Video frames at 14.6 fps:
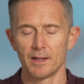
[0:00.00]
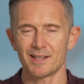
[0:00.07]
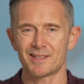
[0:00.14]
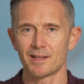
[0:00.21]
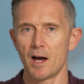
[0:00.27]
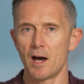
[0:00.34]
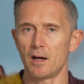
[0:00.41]
Let's
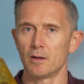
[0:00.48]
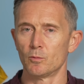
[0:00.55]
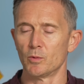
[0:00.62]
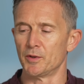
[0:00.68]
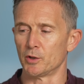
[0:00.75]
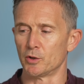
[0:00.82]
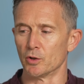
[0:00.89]
start
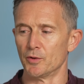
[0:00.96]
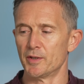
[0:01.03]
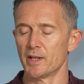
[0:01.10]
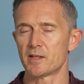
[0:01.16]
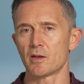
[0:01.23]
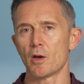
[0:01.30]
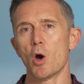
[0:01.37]
with the good.
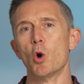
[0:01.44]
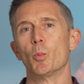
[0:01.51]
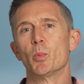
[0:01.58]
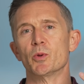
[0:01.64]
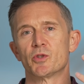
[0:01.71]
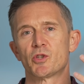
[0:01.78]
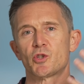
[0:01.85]
This
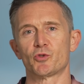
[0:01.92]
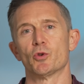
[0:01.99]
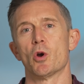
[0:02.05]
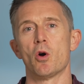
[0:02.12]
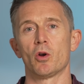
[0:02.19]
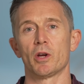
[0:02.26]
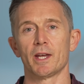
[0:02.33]
opens
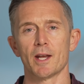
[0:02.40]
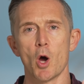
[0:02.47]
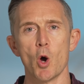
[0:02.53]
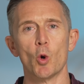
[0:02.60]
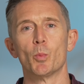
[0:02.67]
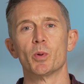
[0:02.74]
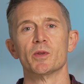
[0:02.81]
strong. It
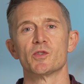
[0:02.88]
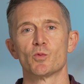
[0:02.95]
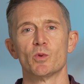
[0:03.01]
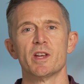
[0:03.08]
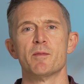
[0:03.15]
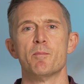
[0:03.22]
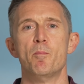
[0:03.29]
opens
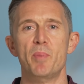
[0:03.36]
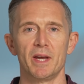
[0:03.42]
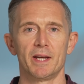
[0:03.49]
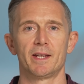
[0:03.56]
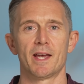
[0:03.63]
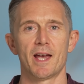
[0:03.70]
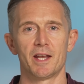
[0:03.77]
with
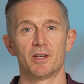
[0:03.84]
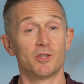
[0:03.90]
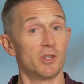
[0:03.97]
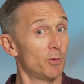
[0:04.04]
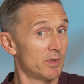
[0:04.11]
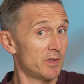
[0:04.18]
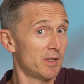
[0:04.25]
big
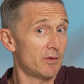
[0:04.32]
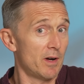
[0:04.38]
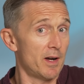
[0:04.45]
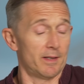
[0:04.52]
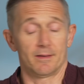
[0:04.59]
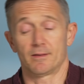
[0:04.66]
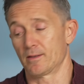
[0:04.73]
energy, which is
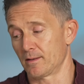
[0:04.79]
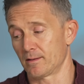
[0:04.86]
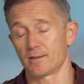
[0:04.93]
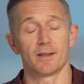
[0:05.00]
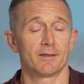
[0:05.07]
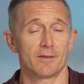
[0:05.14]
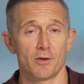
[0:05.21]
great because
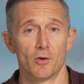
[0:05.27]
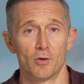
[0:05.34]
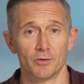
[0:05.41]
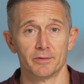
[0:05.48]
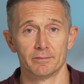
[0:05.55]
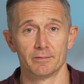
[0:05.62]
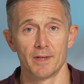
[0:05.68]
it's called